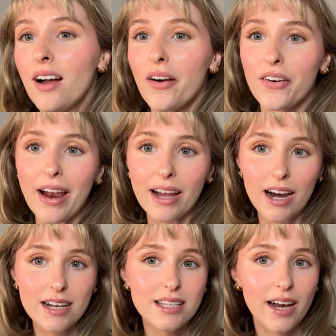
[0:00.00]
All right,
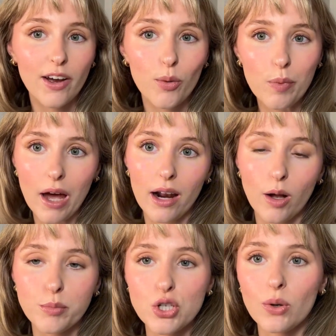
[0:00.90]
guys, I hope that
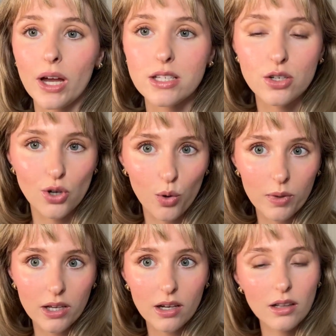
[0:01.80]
helped you get to know
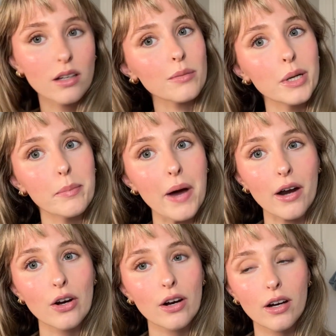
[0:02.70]
me a little bit better.